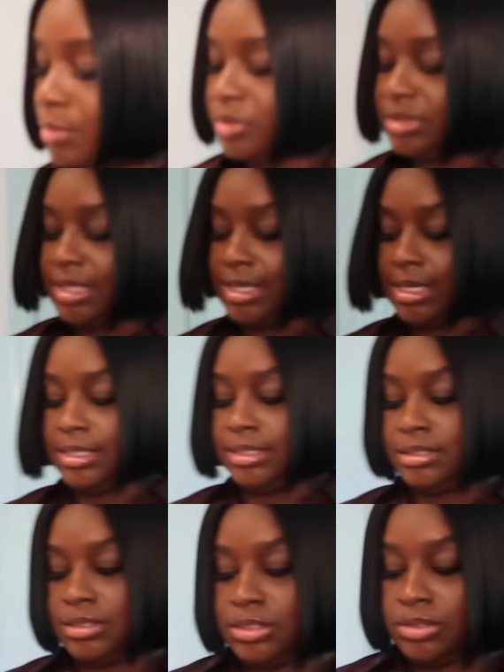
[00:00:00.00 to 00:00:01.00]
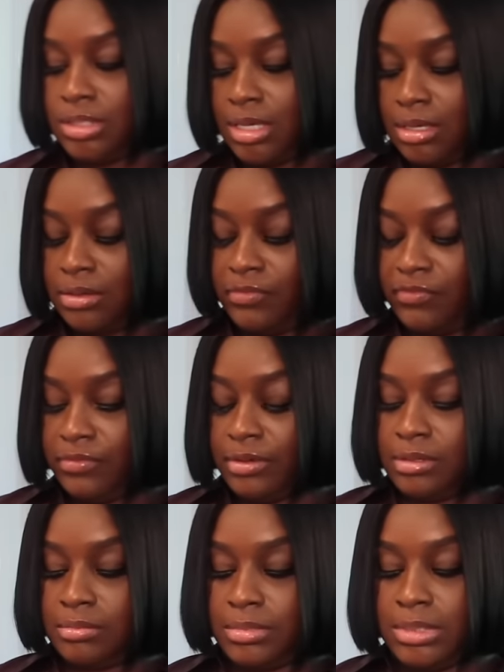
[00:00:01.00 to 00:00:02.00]
one more thing I need to show y'all
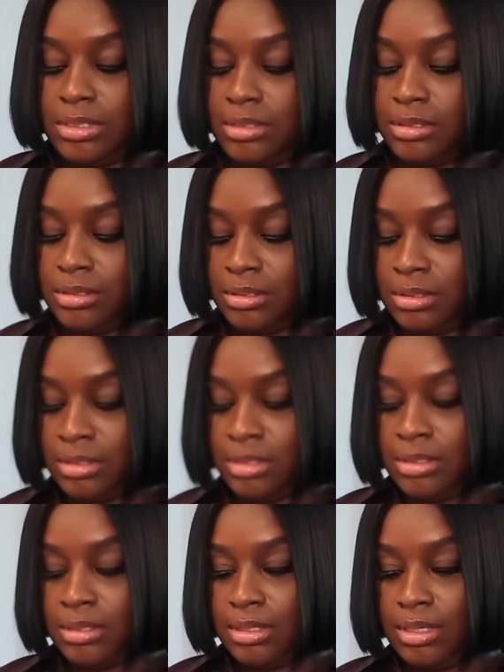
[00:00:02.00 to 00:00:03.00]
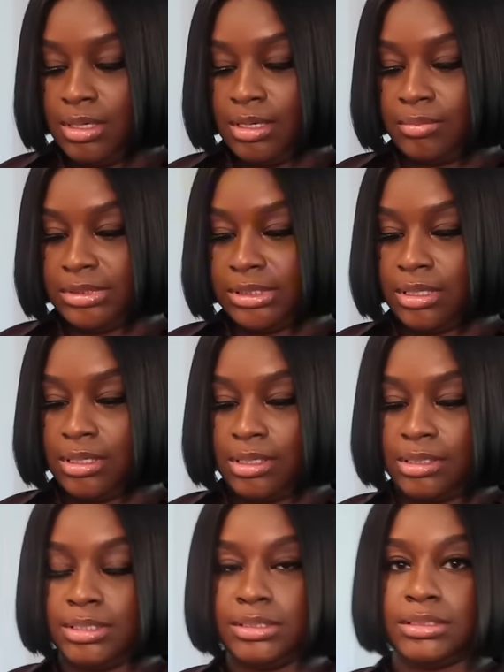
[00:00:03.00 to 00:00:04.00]
from
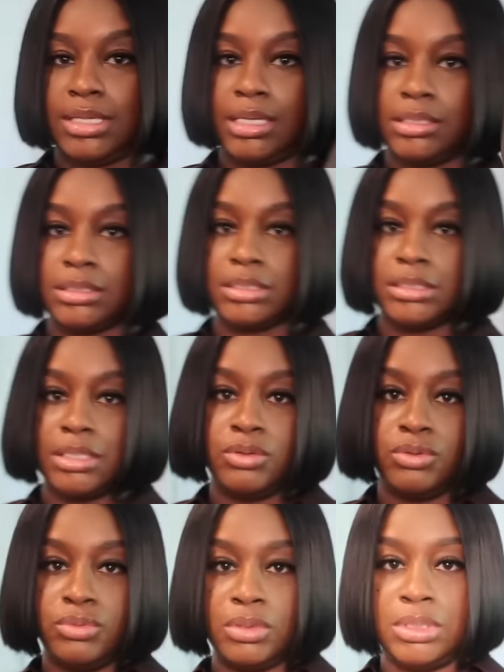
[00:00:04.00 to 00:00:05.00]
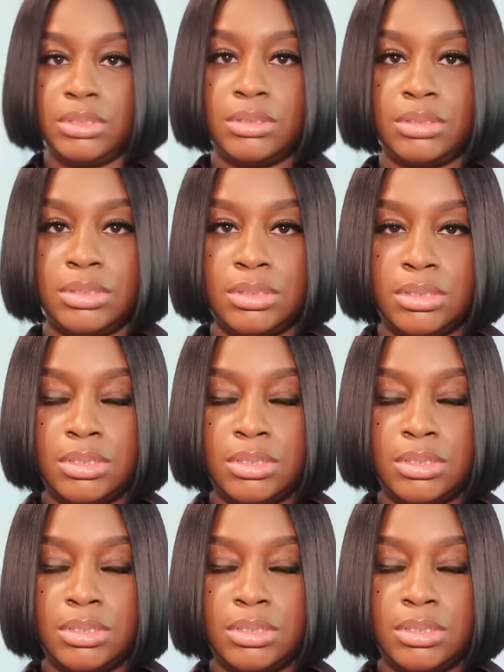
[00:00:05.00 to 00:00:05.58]
Amazon. This is how the sole looks.